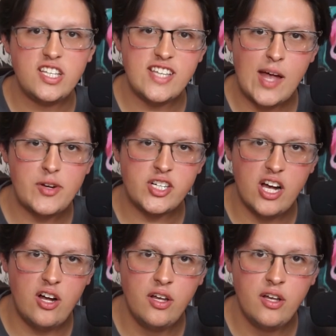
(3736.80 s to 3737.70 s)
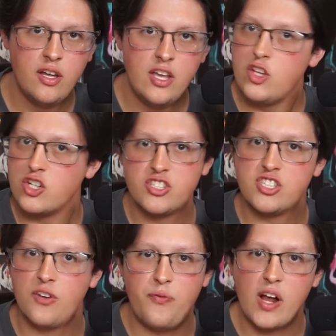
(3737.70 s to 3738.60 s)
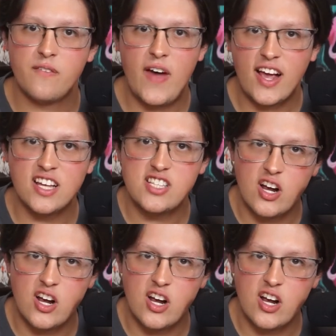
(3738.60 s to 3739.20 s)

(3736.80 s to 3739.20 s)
Where the fuck is that, Michelle? There's still fucking fat kids out